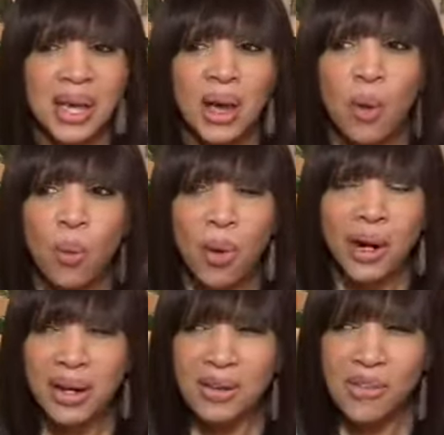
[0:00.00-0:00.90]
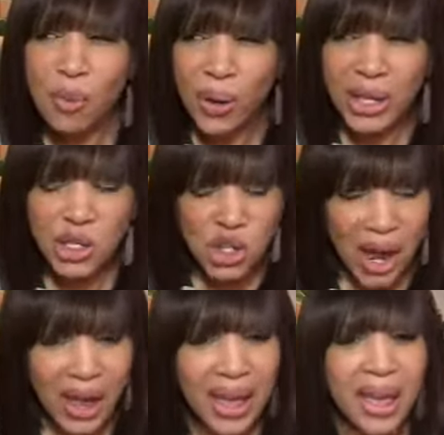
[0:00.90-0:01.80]
one of which I
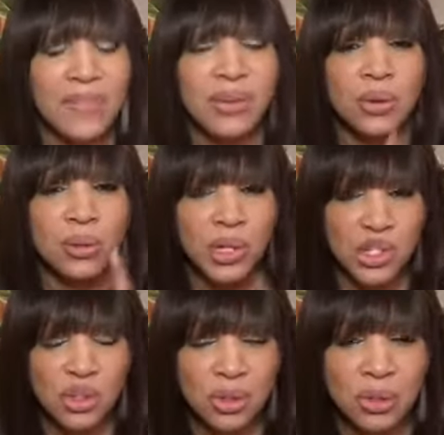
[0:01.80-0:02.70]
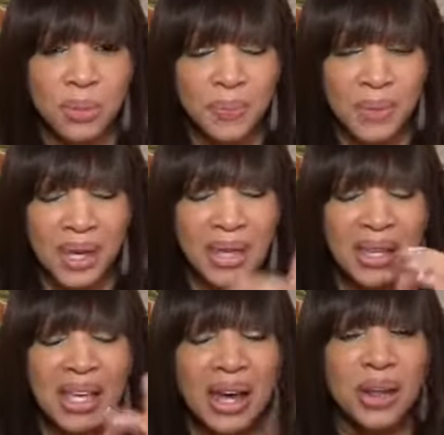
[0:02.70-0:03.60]
have an original and then
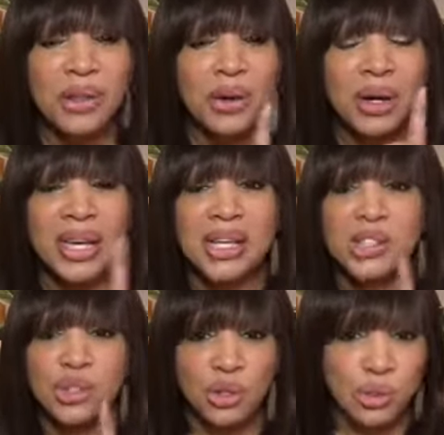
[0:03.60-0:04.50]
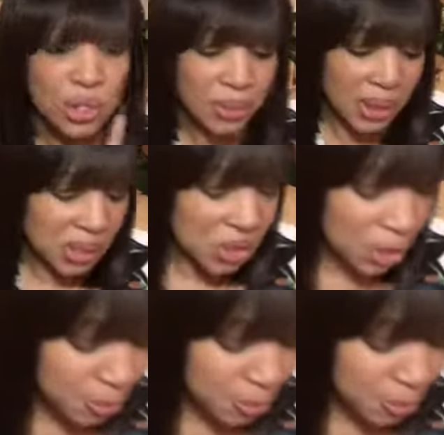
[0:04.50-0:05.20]
the other is new to me. So